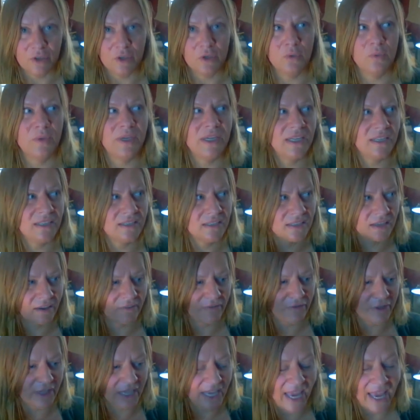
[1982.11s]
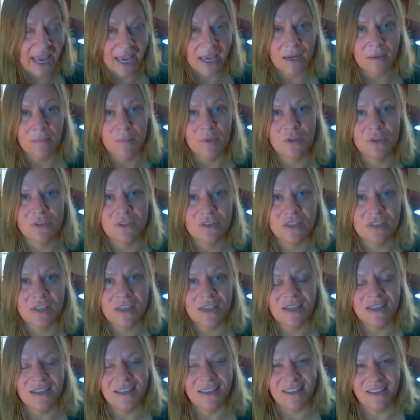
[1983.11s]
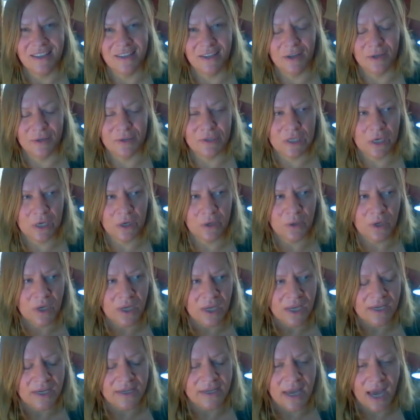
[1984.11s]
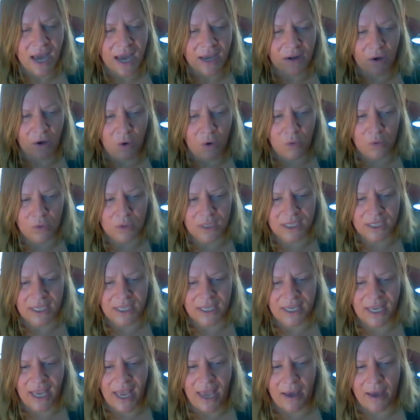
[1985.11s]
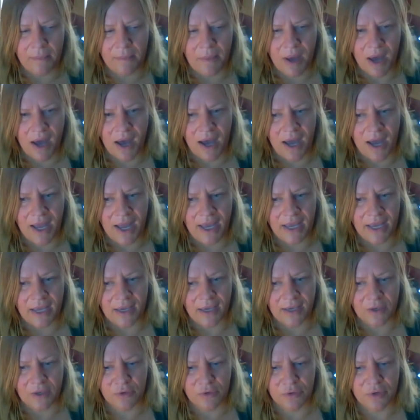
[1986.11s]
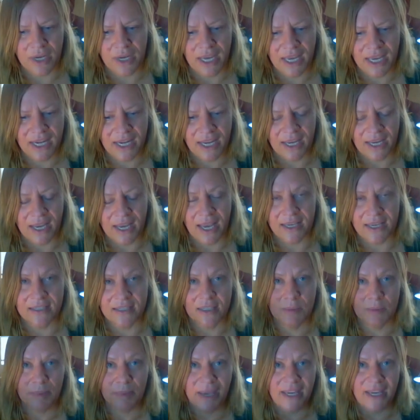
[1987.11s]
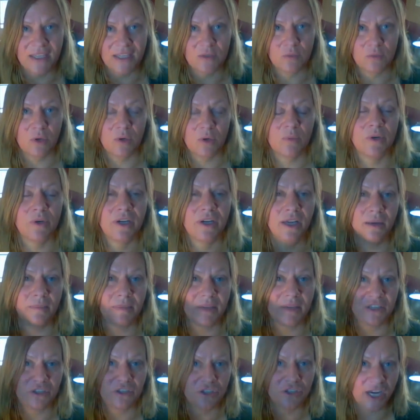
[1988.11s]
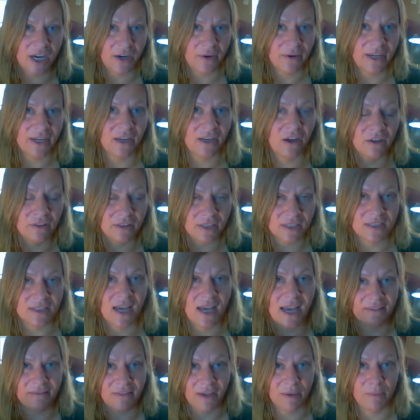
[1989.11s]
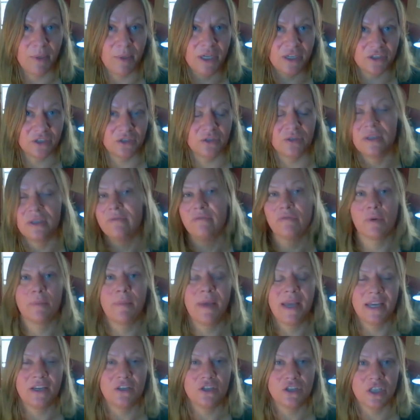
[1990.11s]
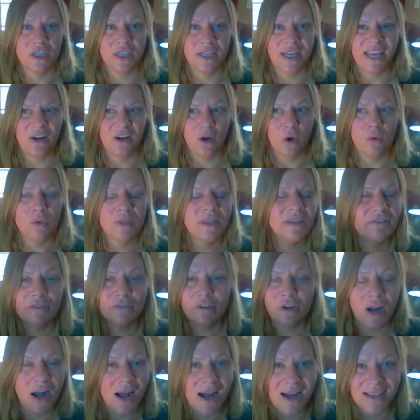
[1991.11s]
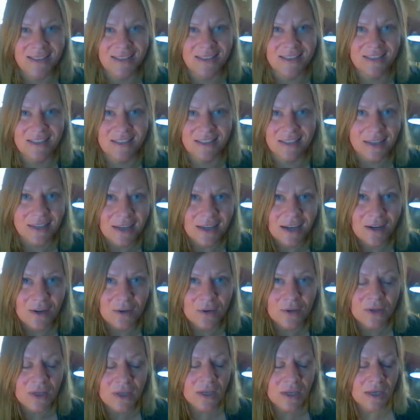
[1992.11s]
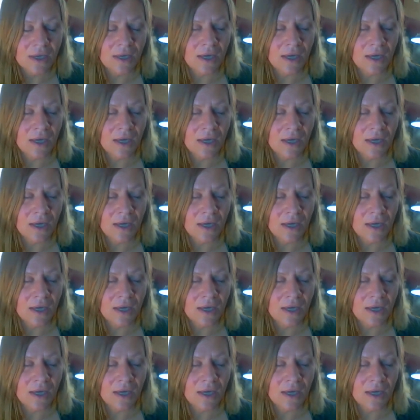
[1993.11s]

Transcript: food. We need stuff for the animals. You know, so not only am I creating a space where we're going to be sharing all this high vibrational information and only for us, you know,